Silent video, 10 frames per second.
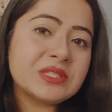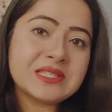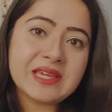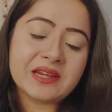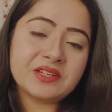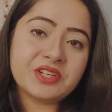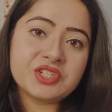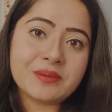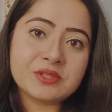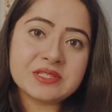do the C category
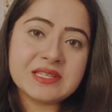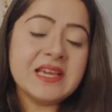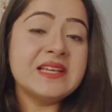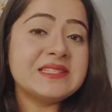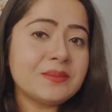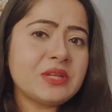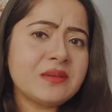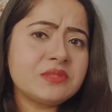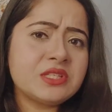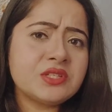chapters.
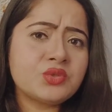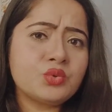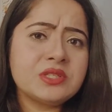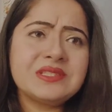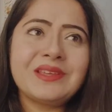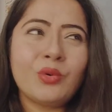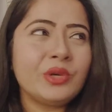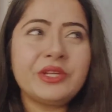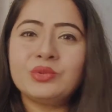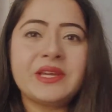Sometimes these students, they
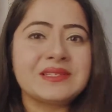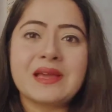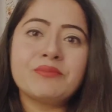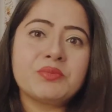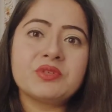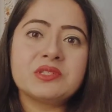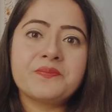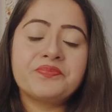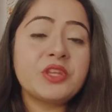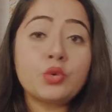only do the exam papers.
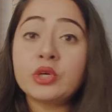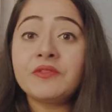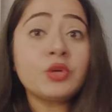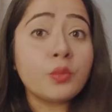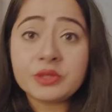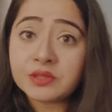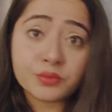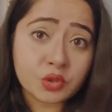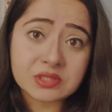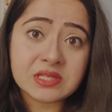They don't even open the
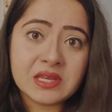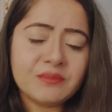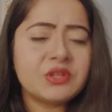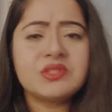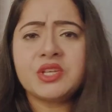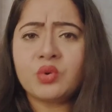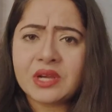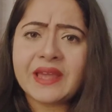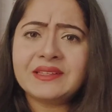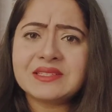books because they
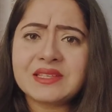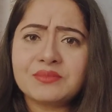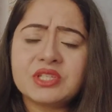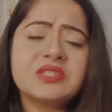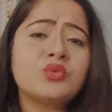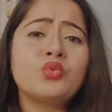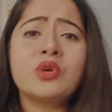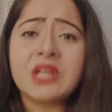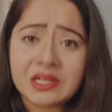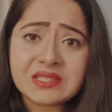don't like the subjects. They do
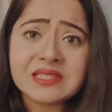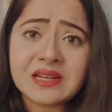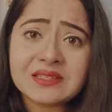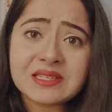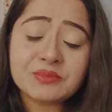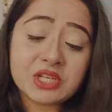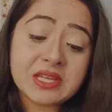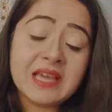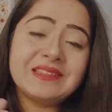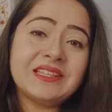not understand the
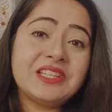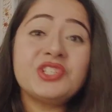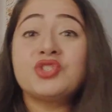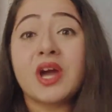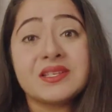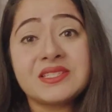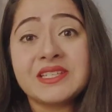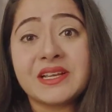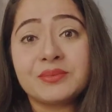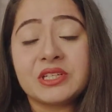subject. Then they just
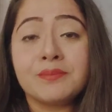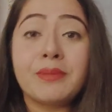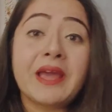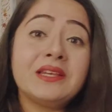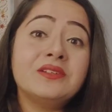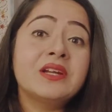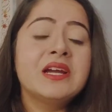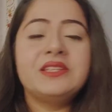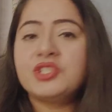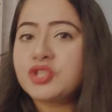take up the compiler.
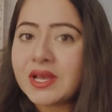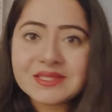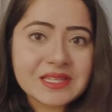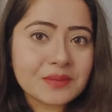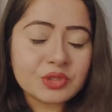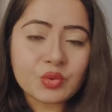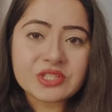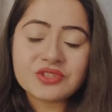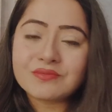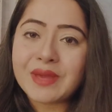They just take up the
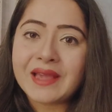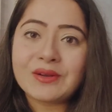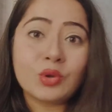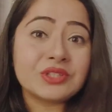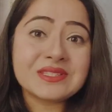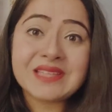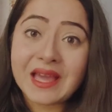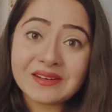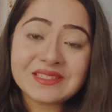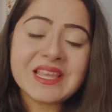question bank or the
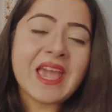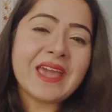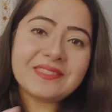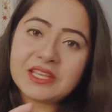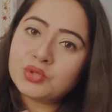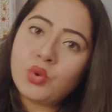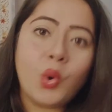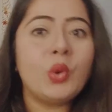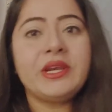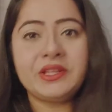scanners and they do
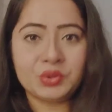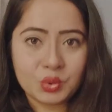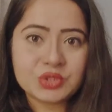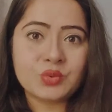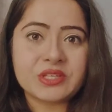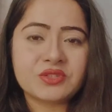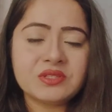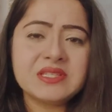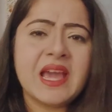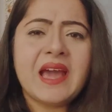only those
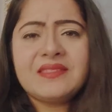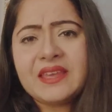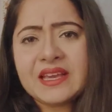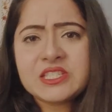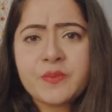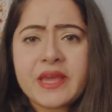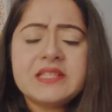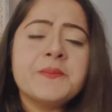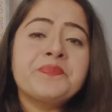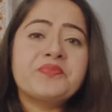questions and they
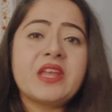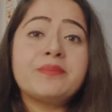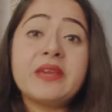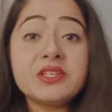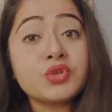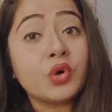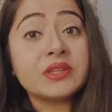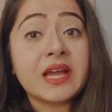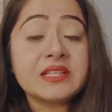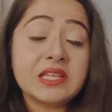expect that based
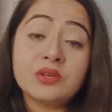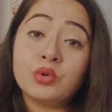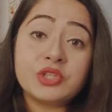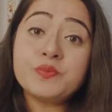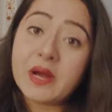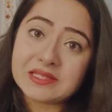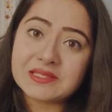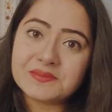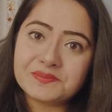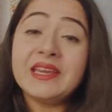on that, they are going to
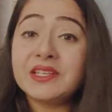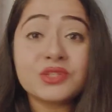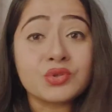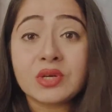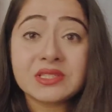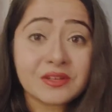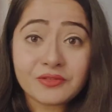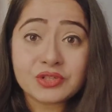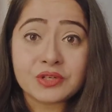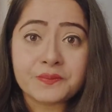pass. It is not
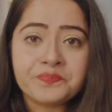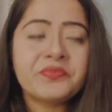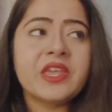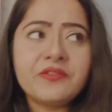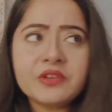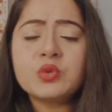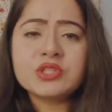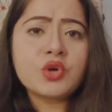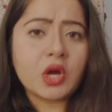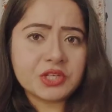sufficient. If it was
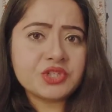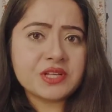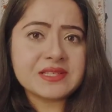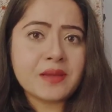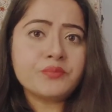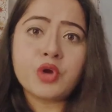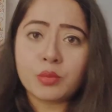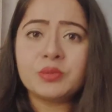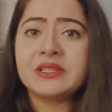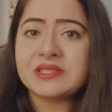a college exam,
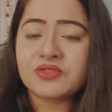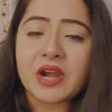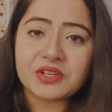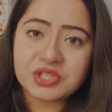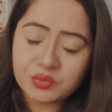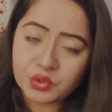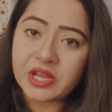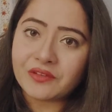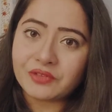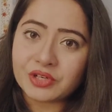probably this strategy would
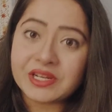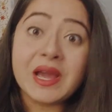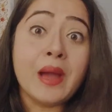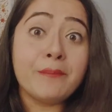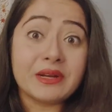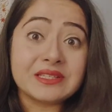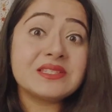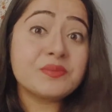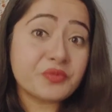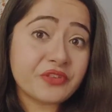have worked. But this
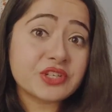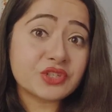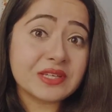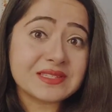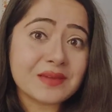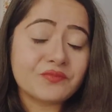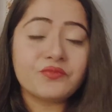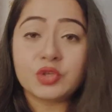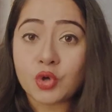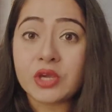is a professional exam.
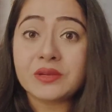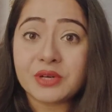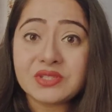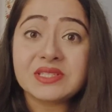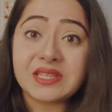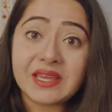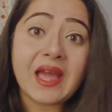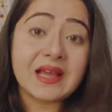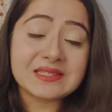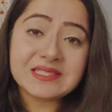You're talking about CA
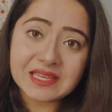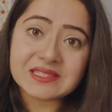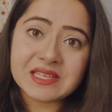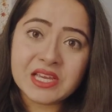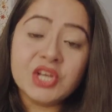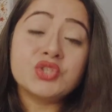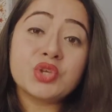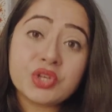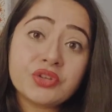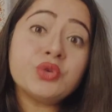and CS. So
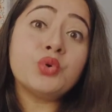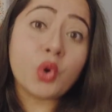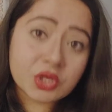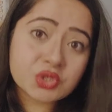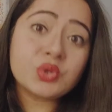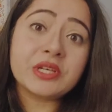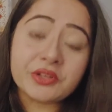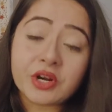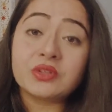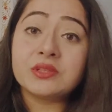here you got to
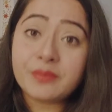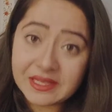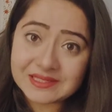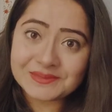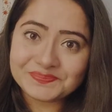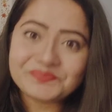clear out the base.